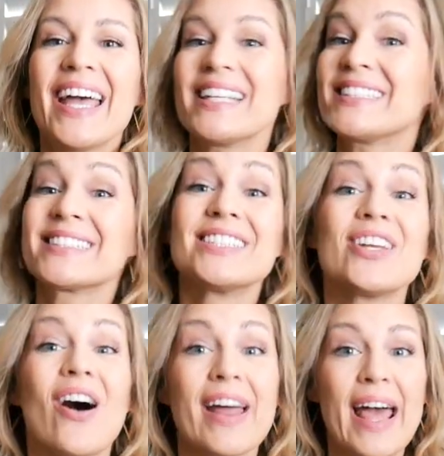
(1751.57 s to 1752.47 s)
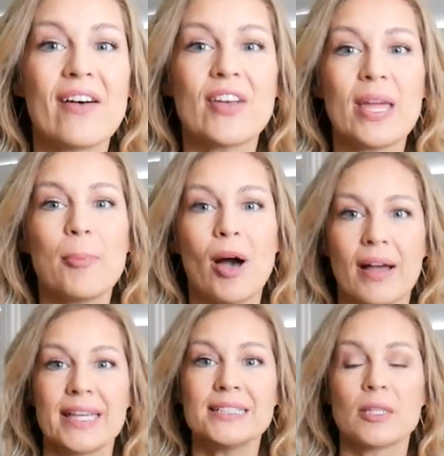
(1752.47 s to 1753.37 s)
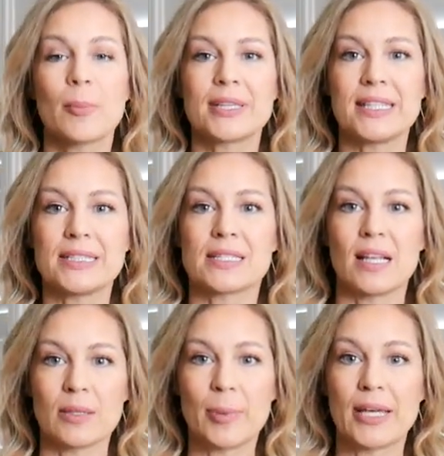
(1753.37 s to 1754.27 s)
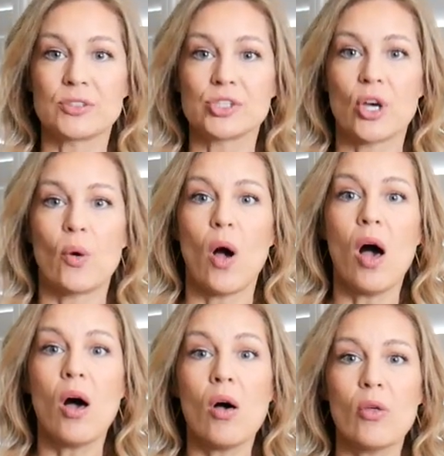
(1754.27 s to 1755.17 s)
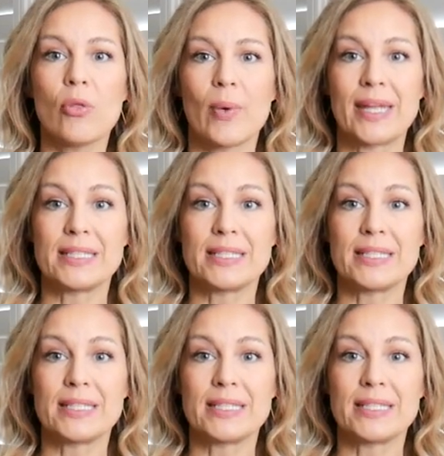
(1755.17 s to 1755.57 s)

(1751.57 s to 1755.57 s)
it does not have a pocket, but these lapels go all the way